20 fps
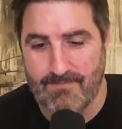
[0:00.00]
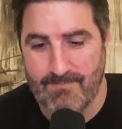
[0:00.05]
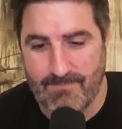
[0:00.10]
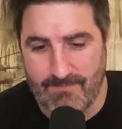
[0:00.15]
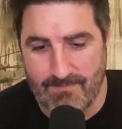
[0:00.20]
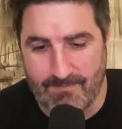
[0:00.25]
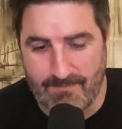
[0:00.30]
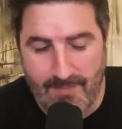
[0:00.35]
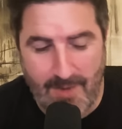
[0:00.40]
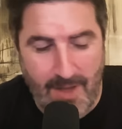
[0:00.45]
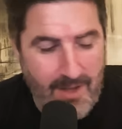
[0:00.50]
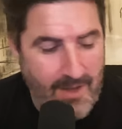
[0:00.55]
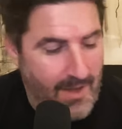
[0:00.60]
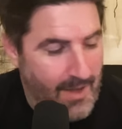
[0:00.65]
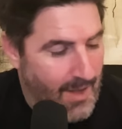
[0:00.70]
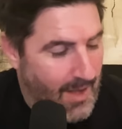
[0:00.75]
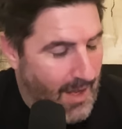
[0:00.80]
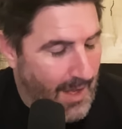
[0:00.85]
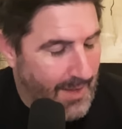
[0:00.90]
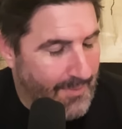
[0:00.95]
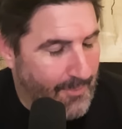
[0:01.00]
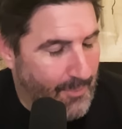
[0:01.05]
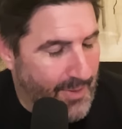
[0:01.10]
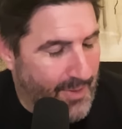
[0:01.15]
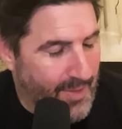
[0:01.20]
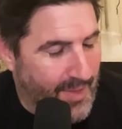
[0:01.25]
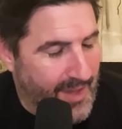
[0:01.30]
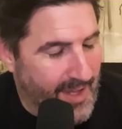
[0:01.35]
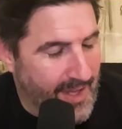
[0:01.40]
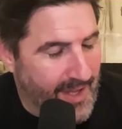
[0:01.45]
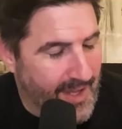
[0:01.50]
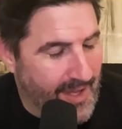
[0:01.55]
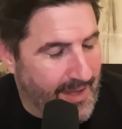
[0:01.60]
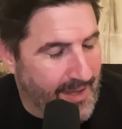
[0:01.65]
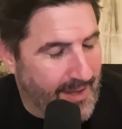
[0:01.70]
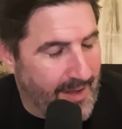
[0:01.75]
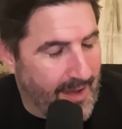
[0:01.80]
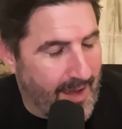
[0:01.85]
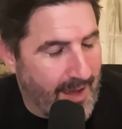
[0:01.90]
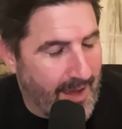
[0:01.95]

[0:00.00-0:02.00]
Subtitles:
With the